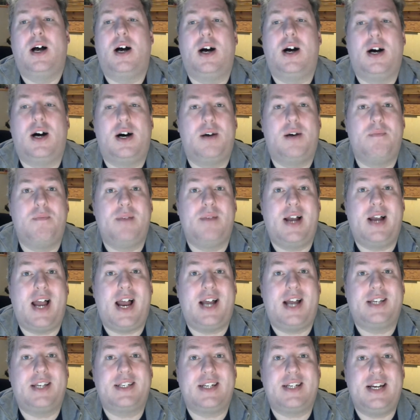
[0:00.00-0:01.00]
Um,
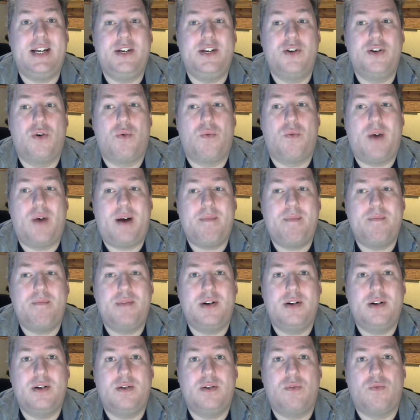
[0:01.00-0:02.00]
and in
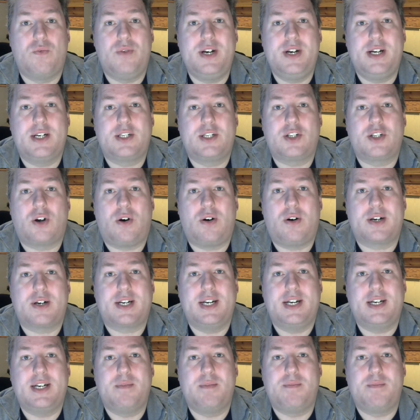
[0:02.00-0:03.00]
November, we are
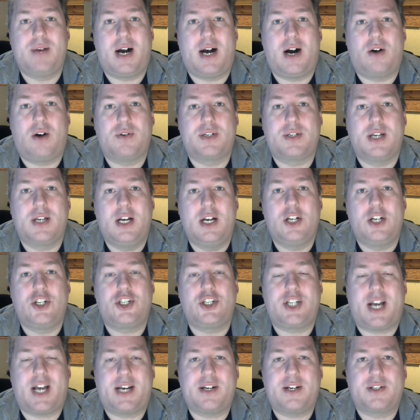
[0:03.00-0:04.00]
talking about
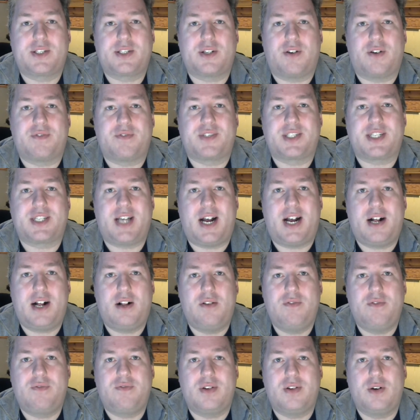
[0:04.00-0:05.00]
Shadows of
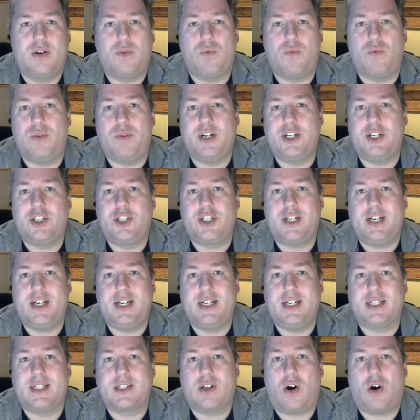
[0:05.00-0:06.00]
Self, which
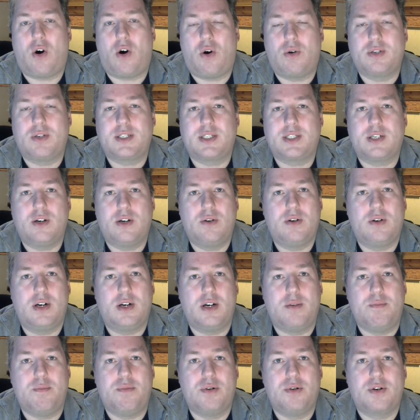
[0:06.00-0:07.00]
is also
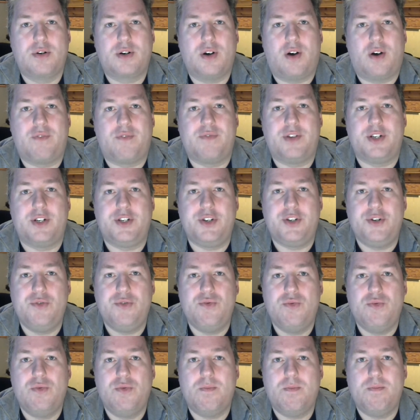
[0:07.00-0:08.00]
a book of the
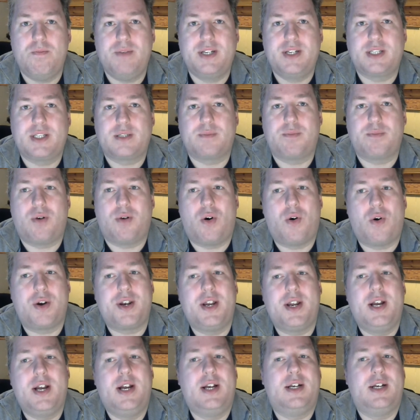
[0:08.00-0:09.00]
new
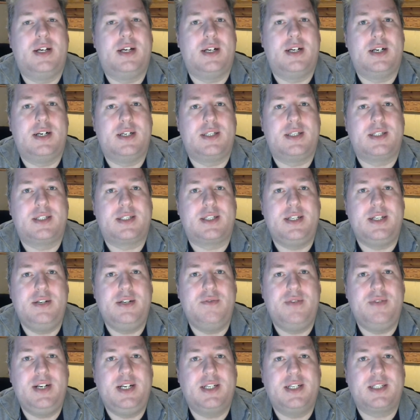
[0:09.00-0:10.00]
Mistborn uh,
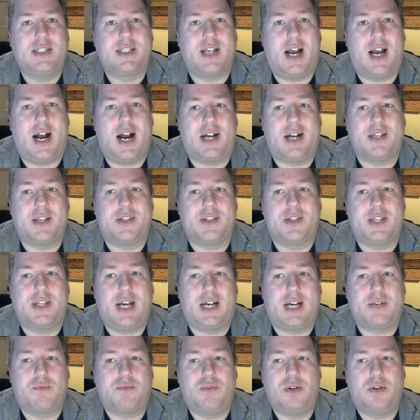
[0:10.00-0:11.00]
series and
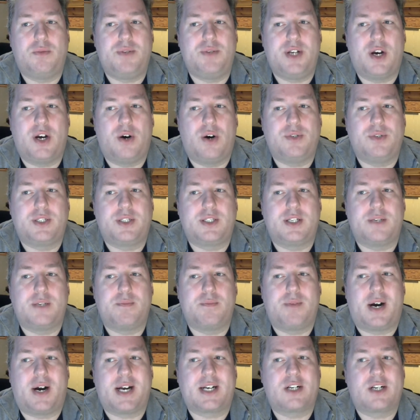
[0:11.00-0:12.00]
that will be hosted
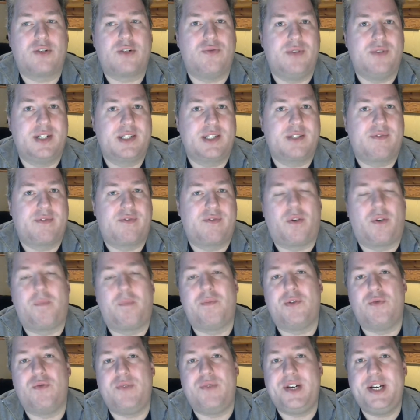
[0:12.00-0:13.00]
by Chris
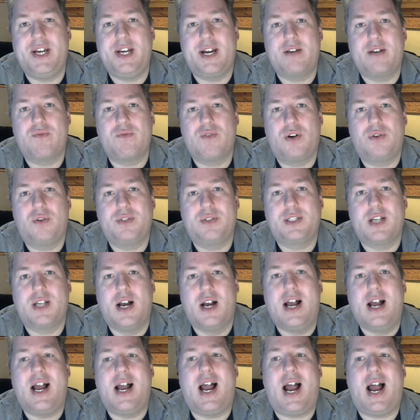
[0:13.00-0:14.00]
from the Reading Rhodes
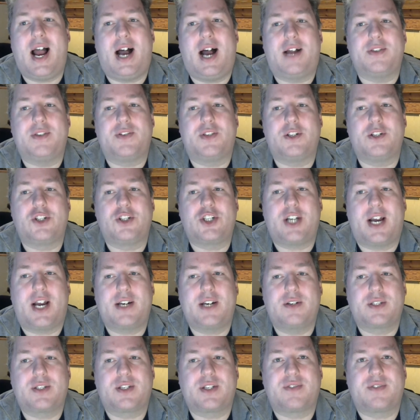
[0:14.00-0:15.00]
and The
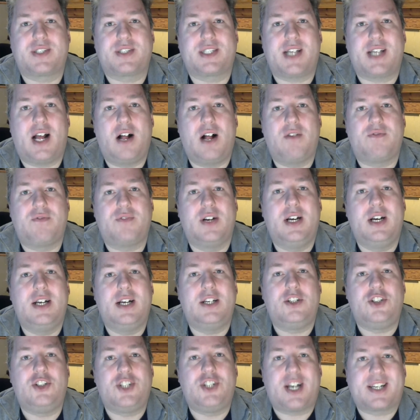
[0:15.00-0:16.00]
Shadows of Self
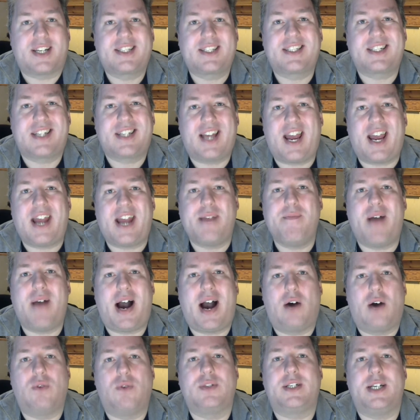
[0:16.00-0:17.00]
just came
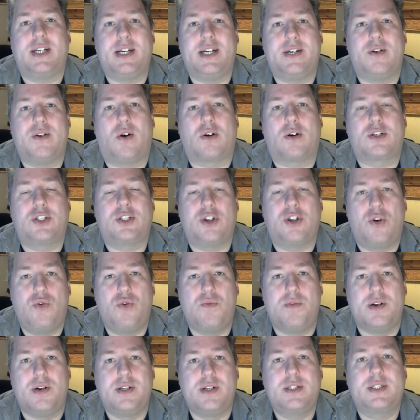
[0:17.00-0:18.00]
out in
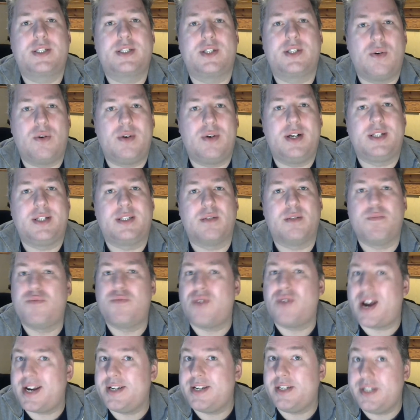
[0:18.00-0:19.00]
October so it's a
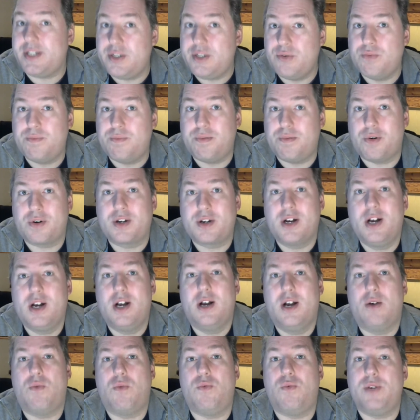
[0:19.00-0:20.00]
brand new book
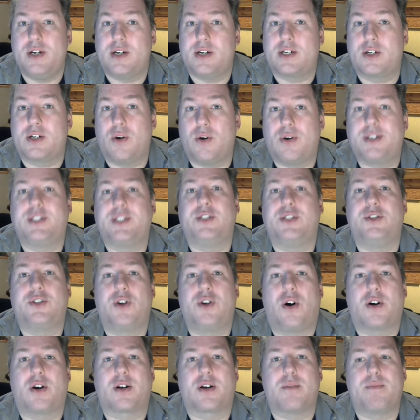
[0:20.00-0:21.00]
we are going to
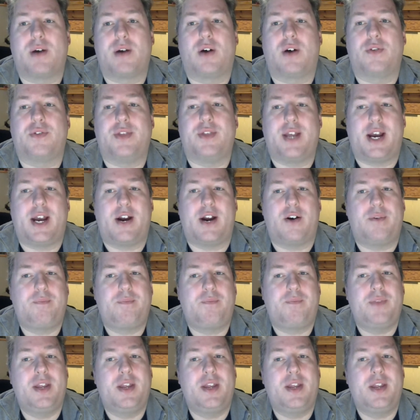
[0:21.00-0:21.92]
talk about there.